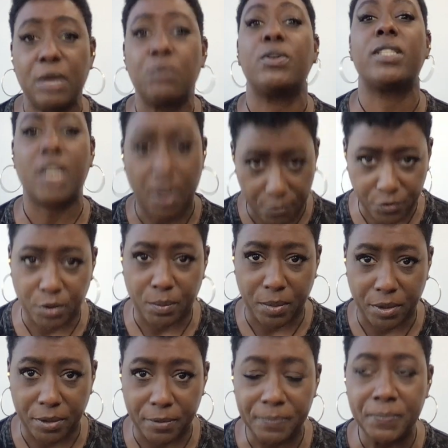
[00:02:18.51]
was
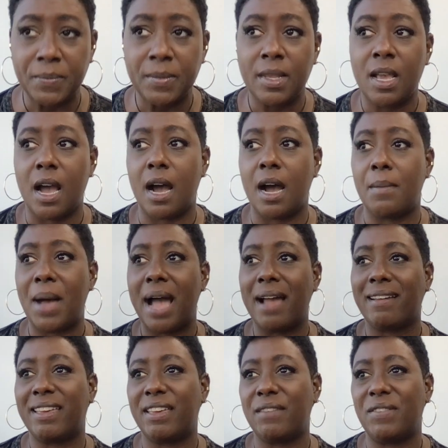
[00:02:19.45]
comfortable.
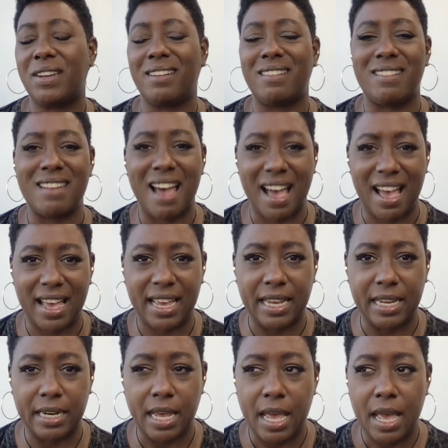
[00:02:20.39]
I give it a
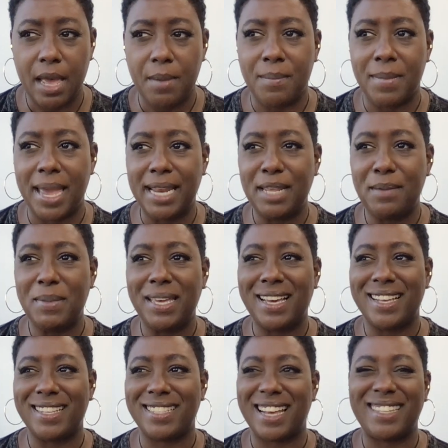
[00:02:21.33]
9, mainly
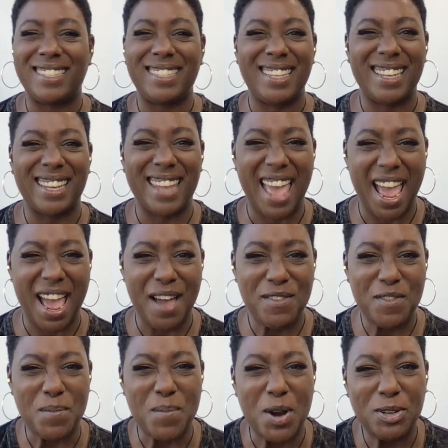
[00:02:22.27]
because I did
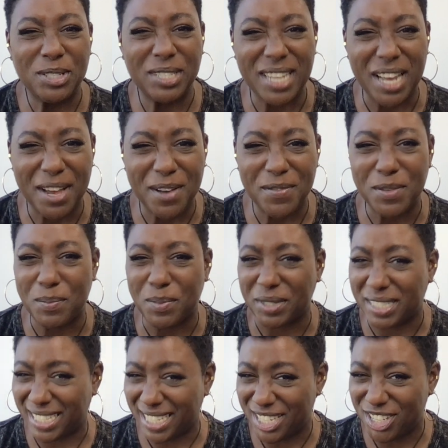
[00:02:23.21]
laugh most of the
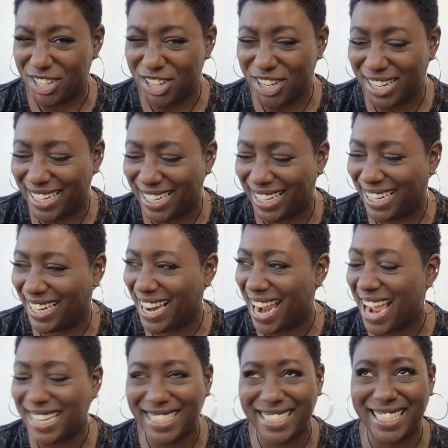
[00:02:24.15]
procedure.
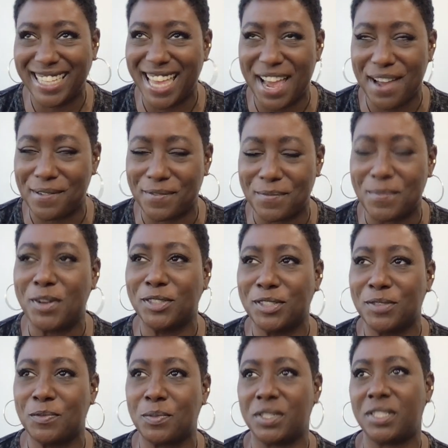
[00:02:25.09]
I did laugh most
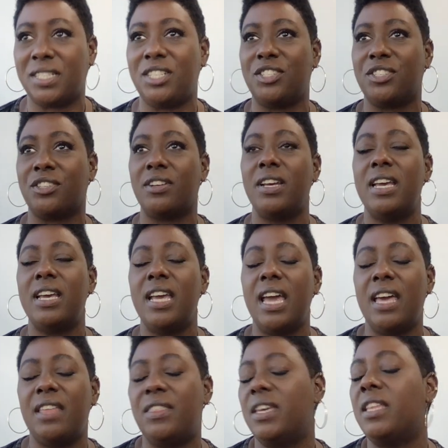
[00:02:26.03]
of the procedure.
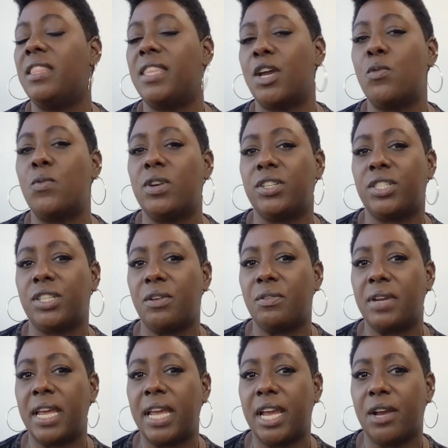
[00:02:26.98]
And then there were
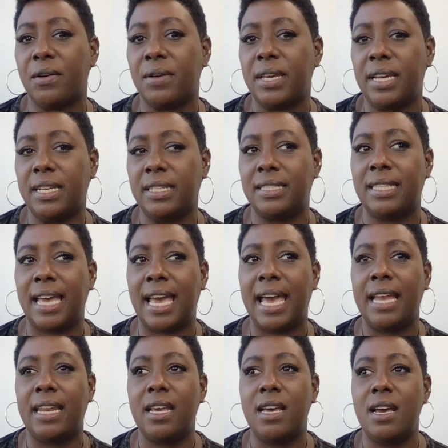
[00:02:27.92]
certain areas
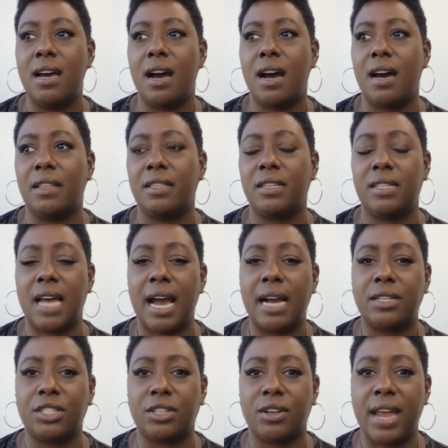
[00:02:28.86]
that the
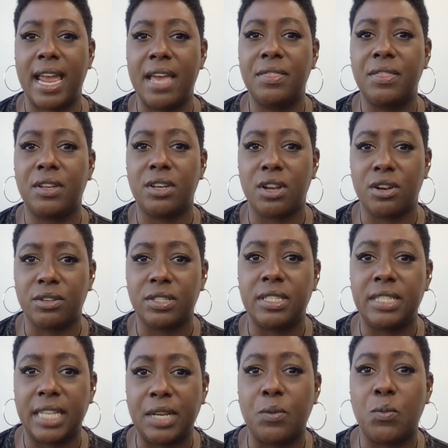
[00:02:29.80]
doctor and the nurse
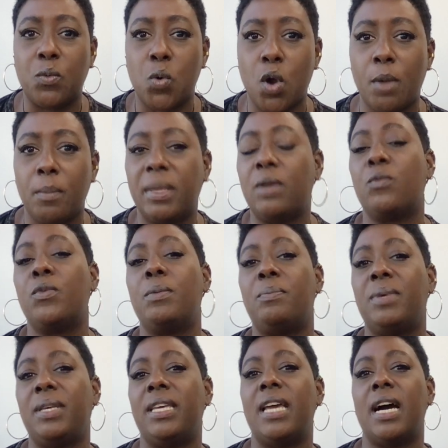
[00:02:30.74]
did warn me
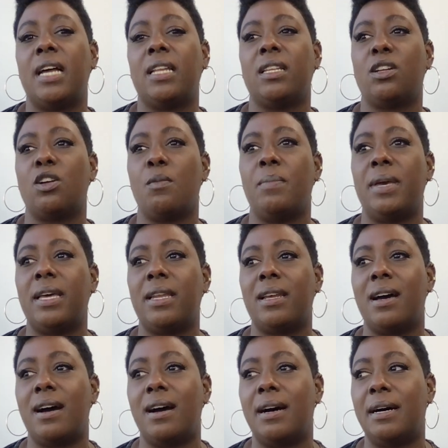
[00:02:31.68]
would be a little bit
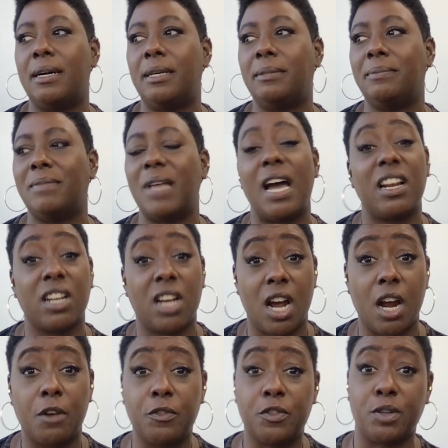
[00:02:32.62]

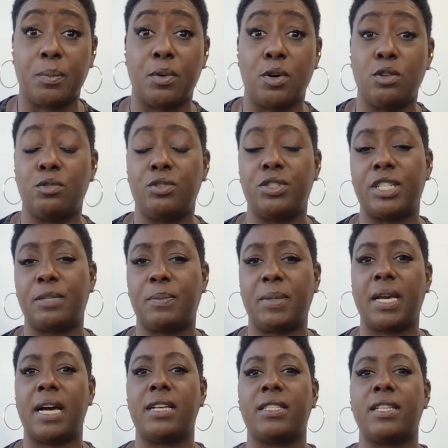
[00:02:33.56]
uncomfortable just
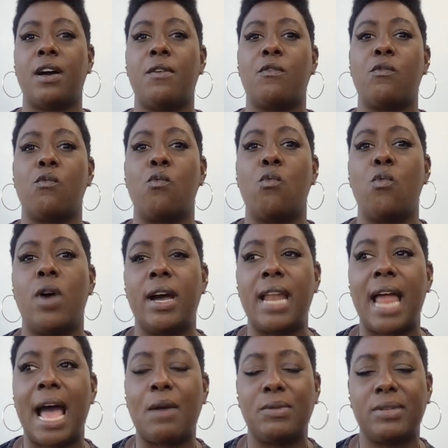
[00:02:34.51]
because of what
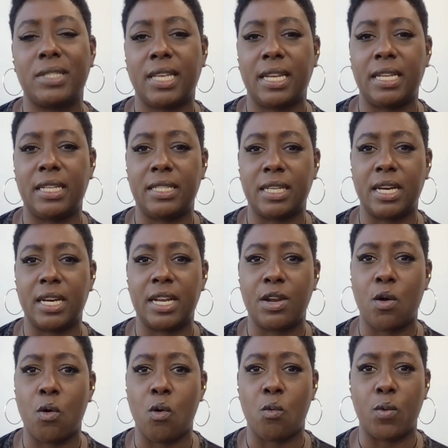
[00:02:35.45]
I was getting done
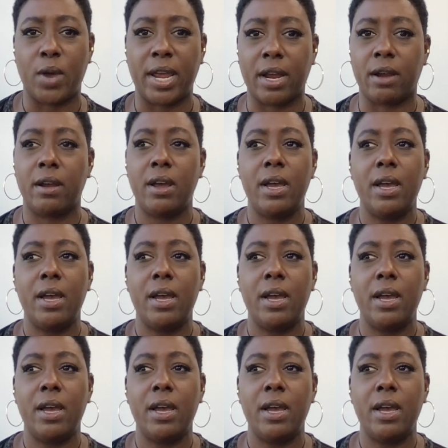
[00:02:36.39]
or where.